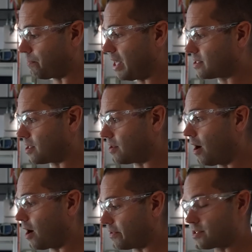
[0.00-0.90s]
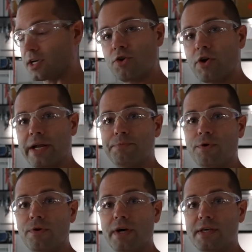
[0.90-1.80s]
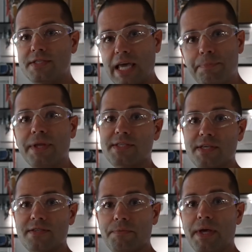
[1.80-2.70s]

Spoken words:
what makes the dog this incredible sampling system.